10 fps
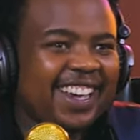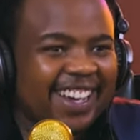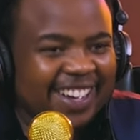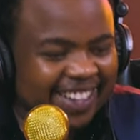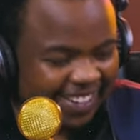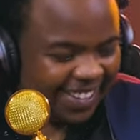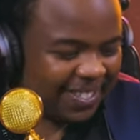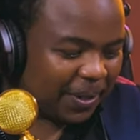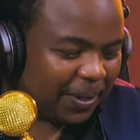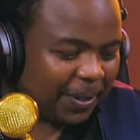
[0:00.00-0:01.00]
Yeah,
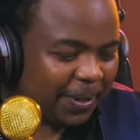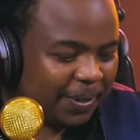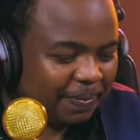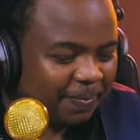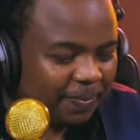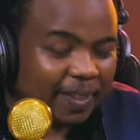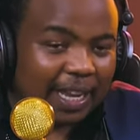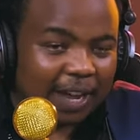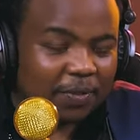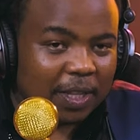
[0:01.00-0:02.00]
so
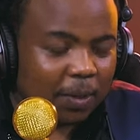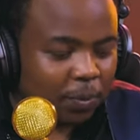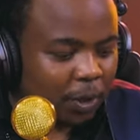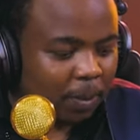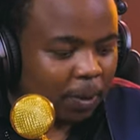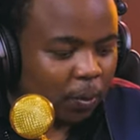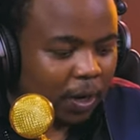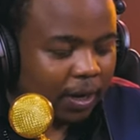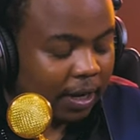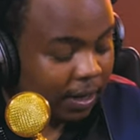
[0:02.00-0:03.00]
after that, we'll talk
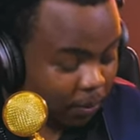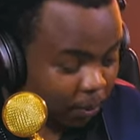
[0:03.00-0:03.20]
about what...